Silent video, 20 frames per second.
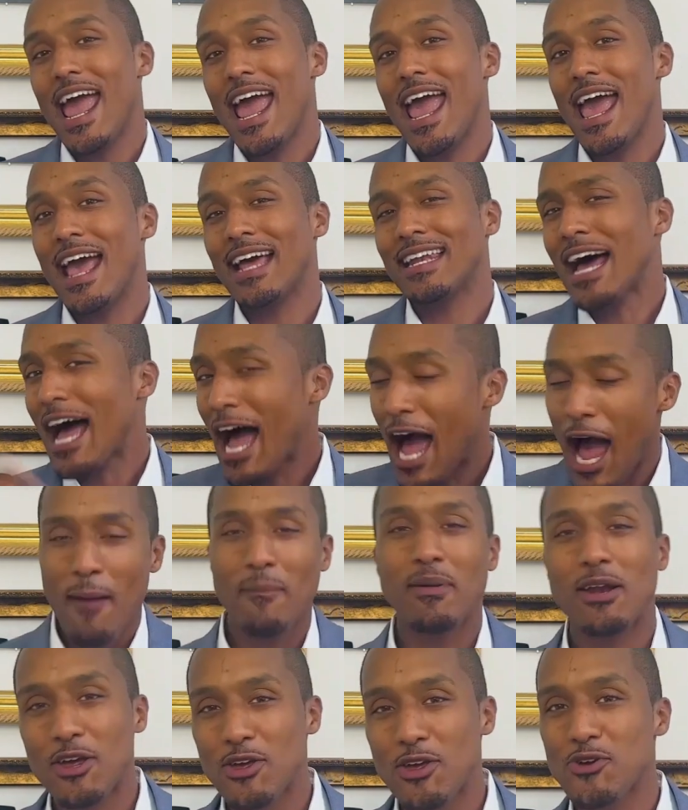And
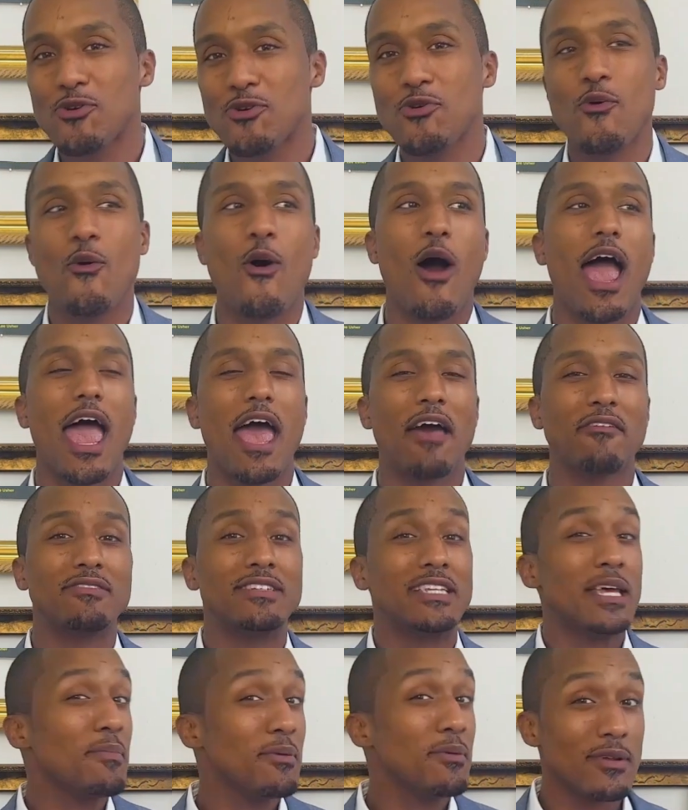how many of you
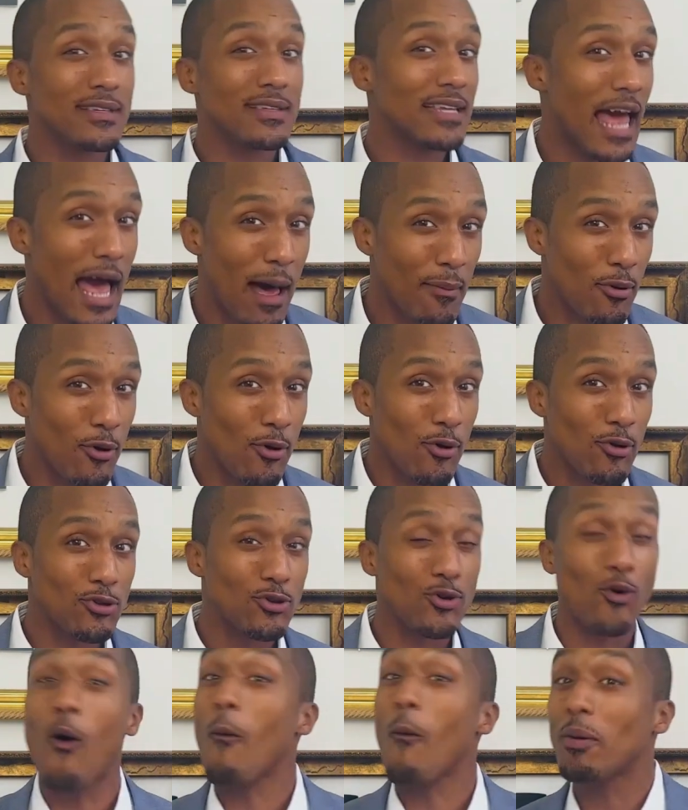have dibbled and
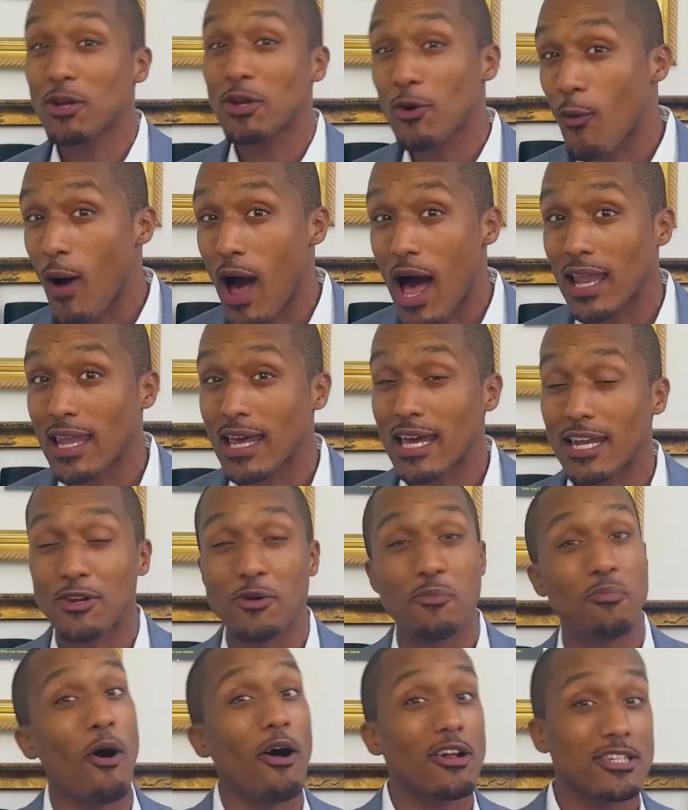dabbled, you opened a
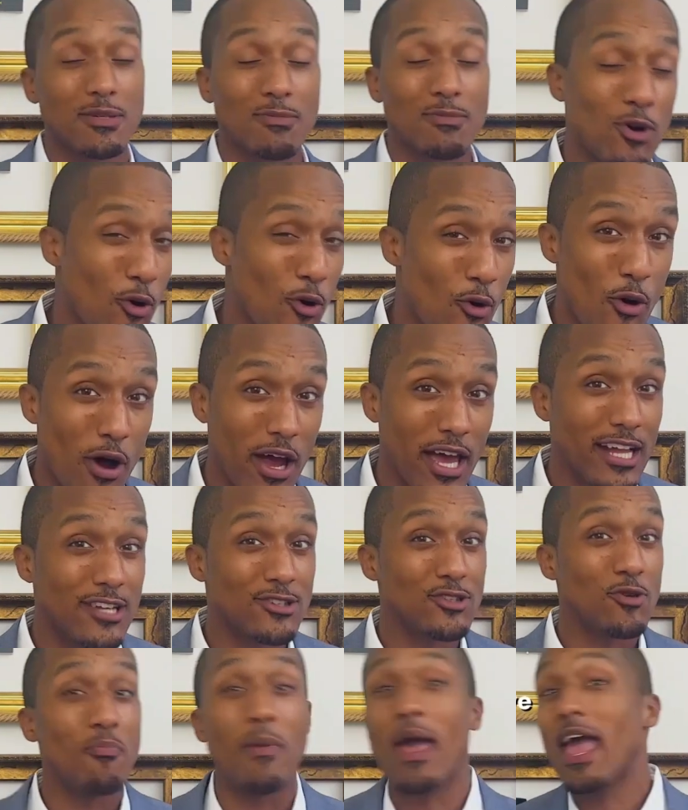wallet, you bought some
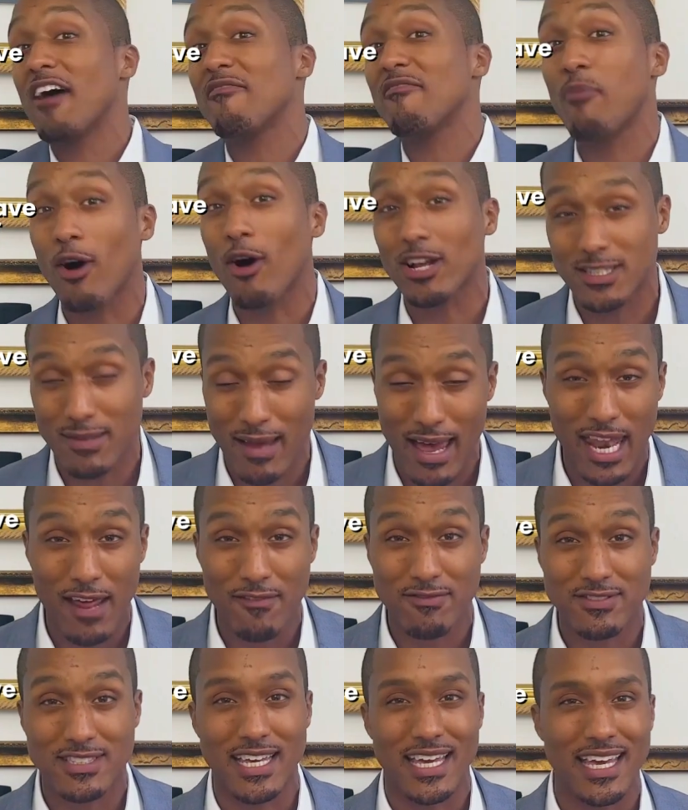coins, you may have bought an
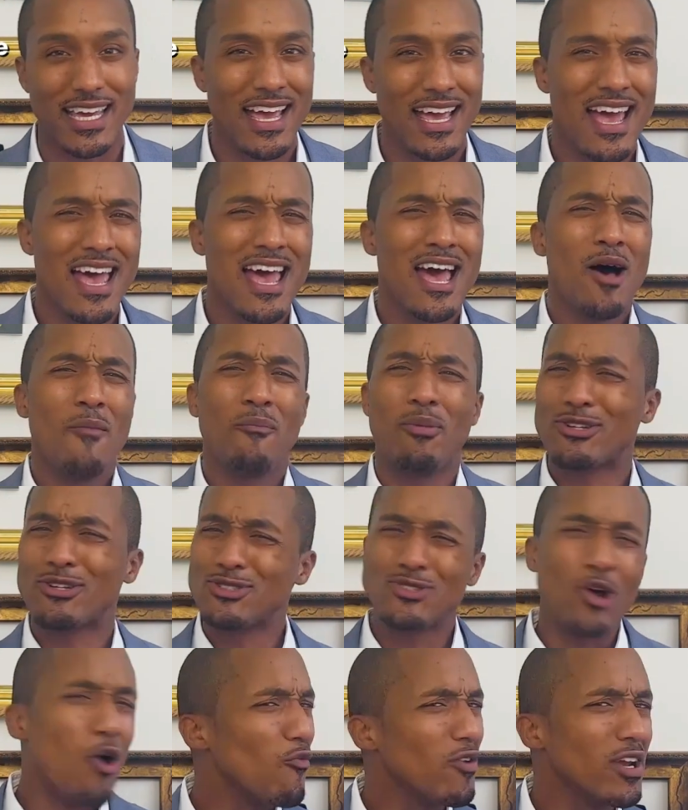NFT,
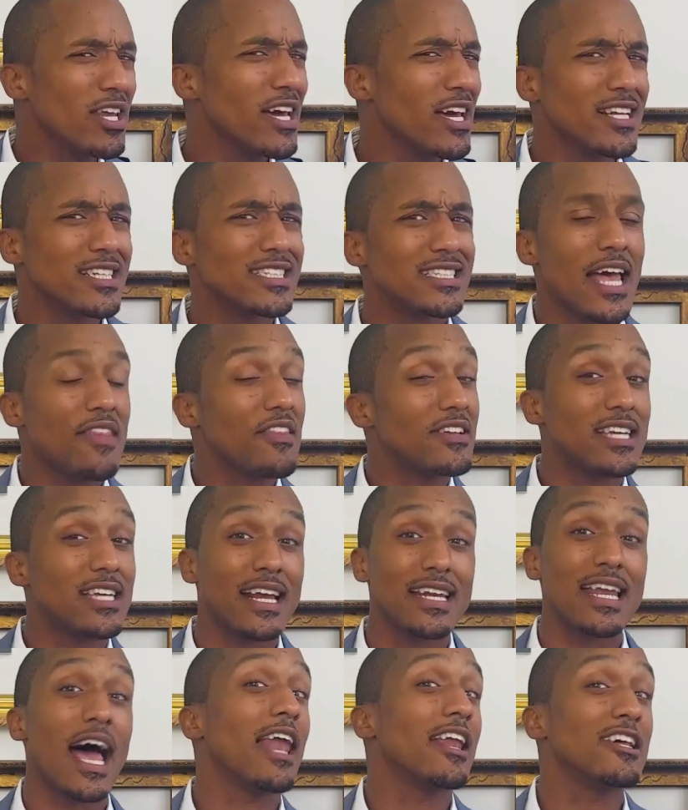but you don't really understand the
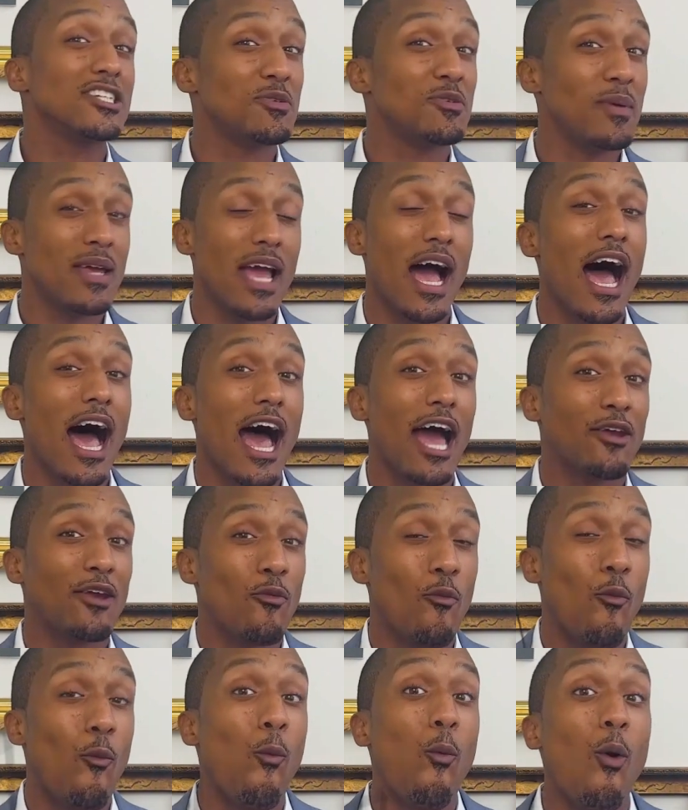technology
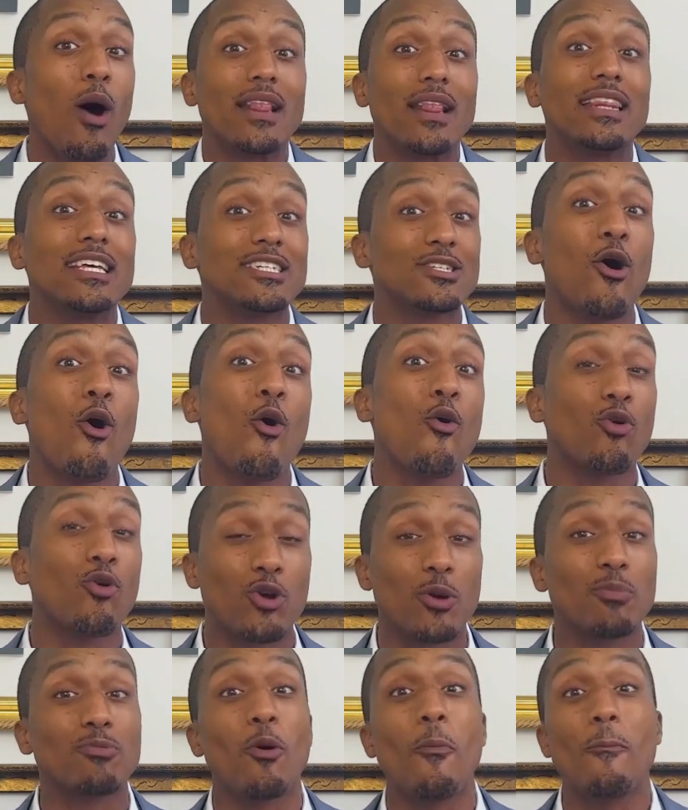behind what this whole
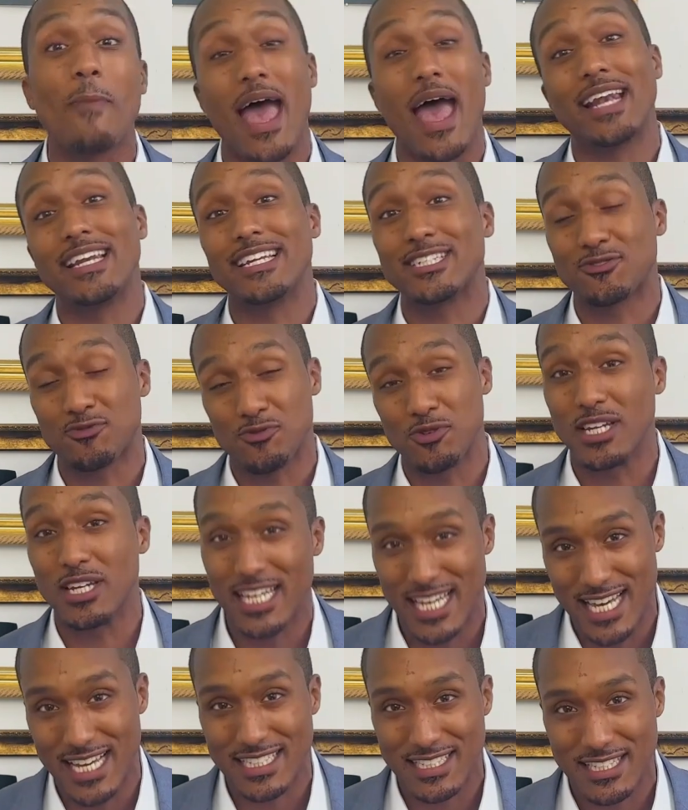crypto madness
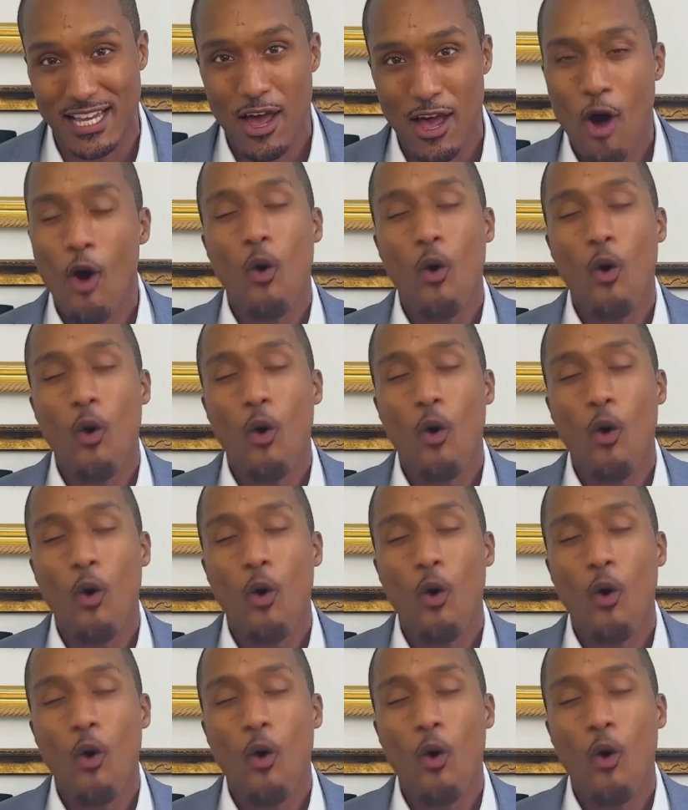really is?